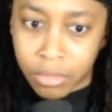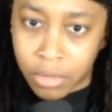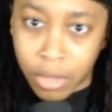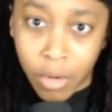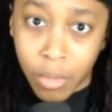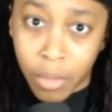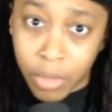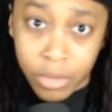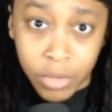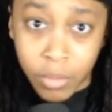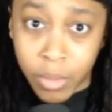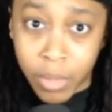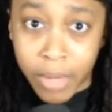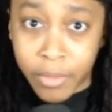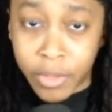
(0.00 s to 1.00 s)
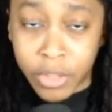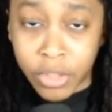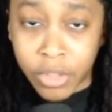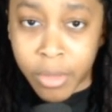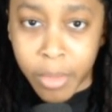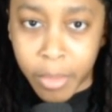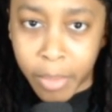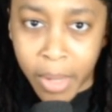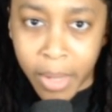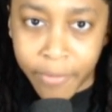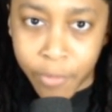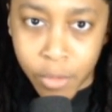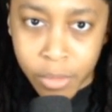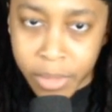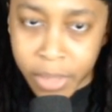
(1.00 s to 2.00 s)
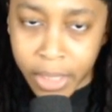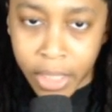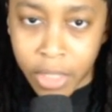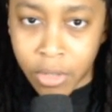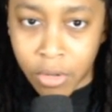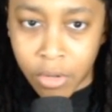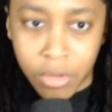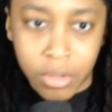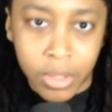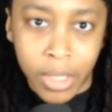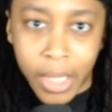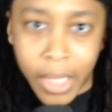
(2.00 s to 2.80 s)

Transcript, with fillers: go out to whatever streaming platforms that they on,